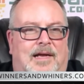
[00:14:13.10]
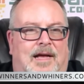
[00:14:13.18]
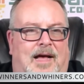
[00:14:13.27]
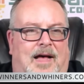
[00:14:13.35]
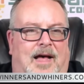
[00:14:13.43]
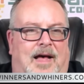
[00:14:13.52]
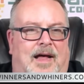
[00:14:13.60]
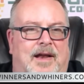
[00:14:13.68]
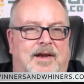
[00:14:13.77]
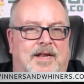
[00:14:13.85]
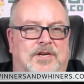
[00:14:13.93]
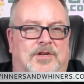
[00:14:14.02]

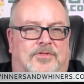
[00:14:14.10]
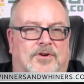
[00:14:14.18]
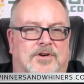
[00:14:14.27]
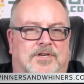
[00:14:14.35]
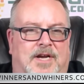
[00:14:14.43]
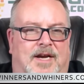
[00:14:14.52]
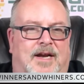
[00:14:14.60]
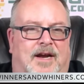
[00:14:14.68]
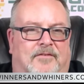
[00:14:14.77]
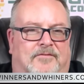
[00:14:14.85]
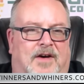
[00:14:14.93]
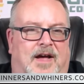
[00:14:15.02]
Ninja 13 had
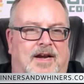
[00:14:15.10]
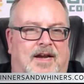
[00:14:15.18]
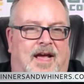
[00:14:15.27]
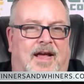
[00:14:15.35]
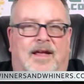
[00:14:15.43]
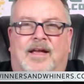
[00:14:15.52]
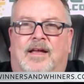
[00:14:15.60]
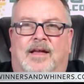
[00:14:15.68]
a fine day,